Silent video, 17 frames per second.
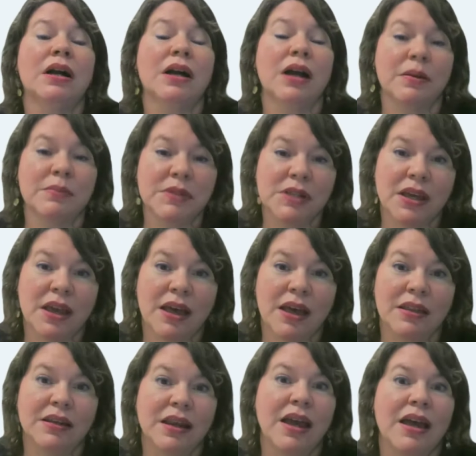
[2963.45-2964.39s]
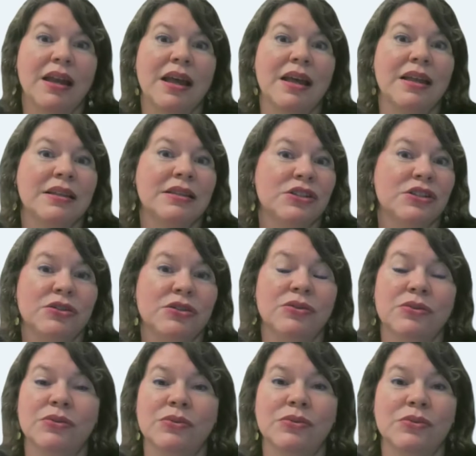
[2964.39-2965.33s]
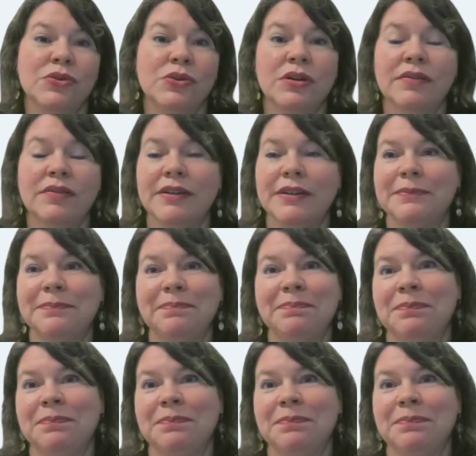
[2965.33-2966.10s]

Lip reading: come to Gallaudet and do sort of a